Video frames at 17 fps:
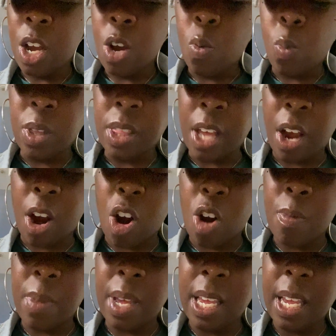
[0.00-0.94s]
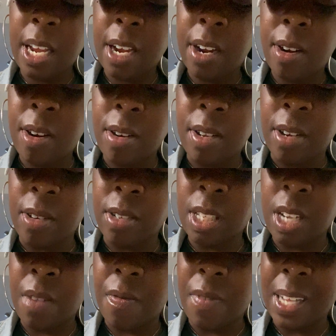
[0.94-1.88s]
with the hermit here.
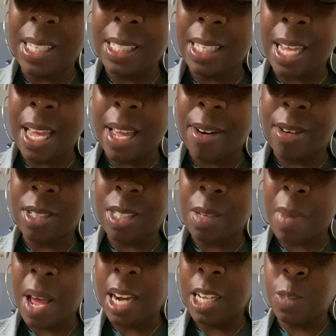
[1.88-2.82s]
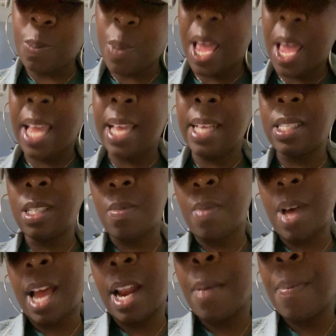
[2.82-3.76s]
There's an investigator. Somebody's paying
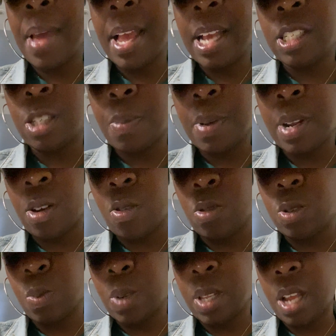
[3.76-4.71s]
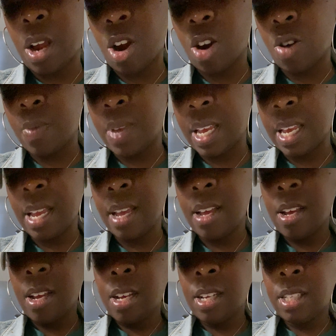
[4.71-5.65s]
somebody. Page of Pentacles with the hermit
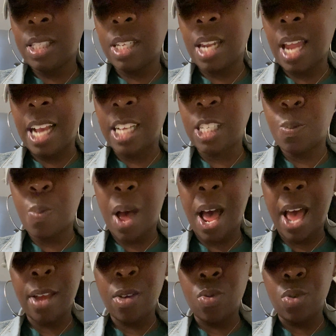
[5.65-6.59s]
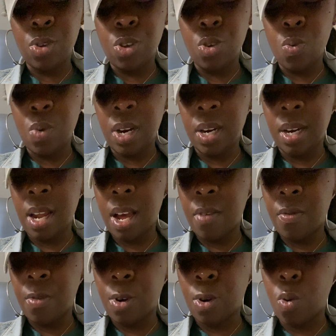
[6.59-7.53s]
to like spy on you and a
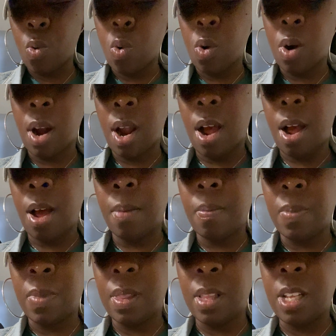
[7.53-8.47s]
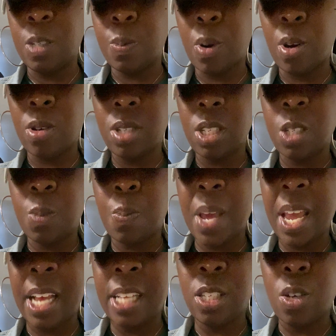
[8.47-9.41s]
lover or um, this person's
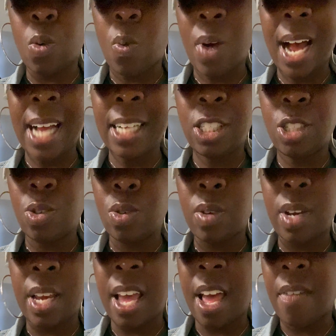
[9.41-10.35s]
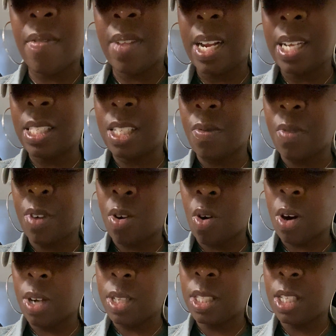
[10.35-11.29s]
paid to watch you, get evidence in
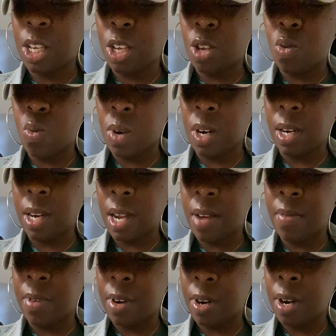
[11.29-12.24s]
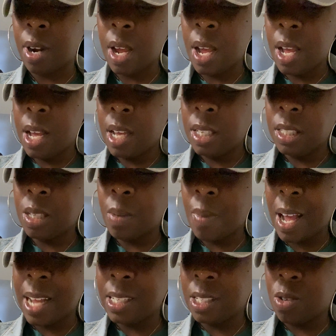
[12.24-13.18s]
regards to you and a lover.
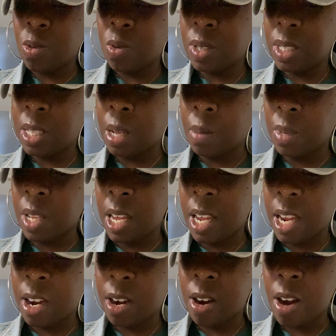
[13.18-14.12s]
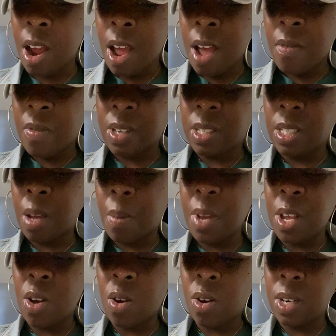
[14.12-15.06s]
Somebody's doing something here. For some
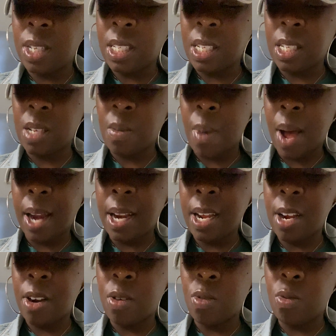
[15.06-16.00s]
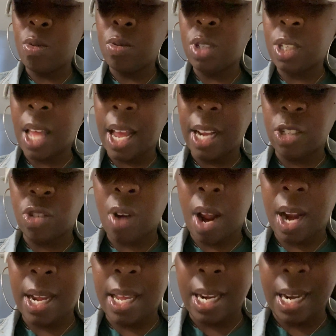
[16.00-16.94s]
of y'all, this is somebody here who's like
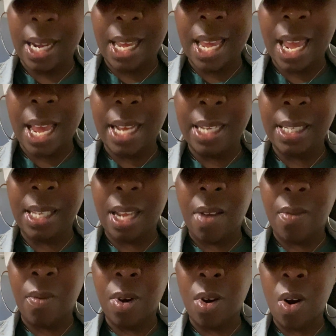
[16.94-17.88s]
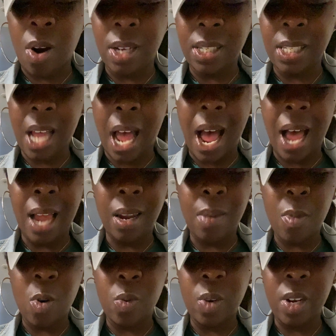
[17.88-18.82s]
trying to get a case in regards to
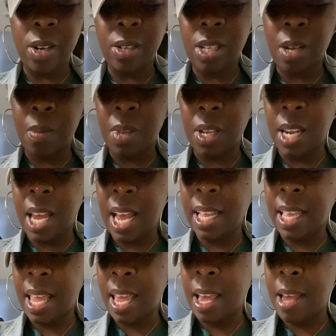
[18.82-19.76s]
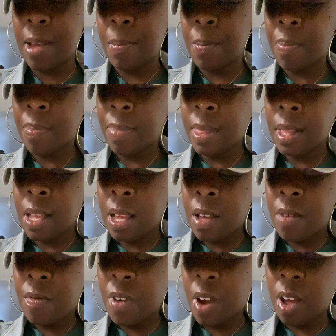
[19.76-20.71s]
alimony or something like that.
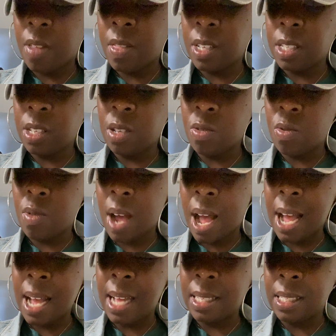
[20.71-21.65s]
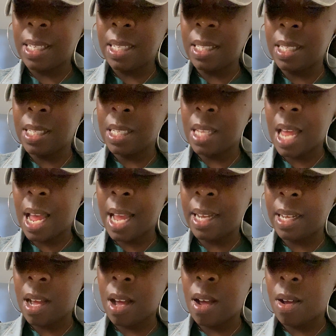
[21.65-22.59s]
For others of you guys, this is
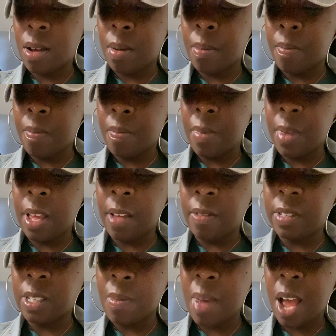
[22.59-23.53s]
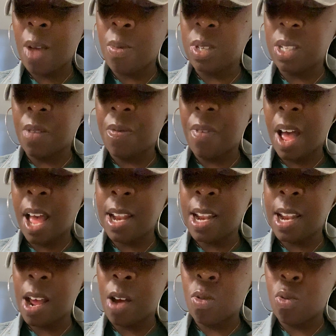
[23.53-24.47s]
like um, if somebody was to
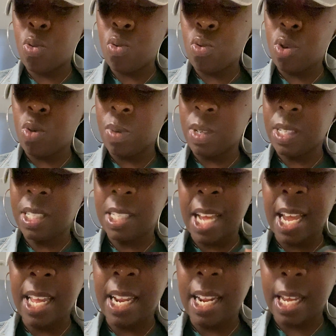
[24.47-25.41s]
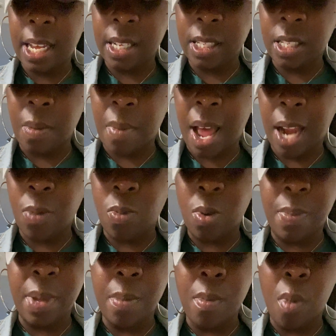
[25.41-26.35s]
find out who you was dating, somebody
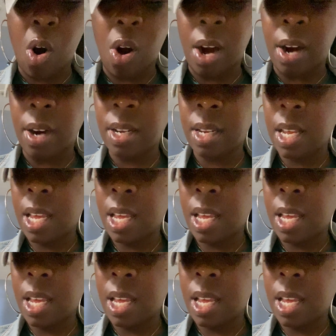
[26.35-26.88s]
would be marked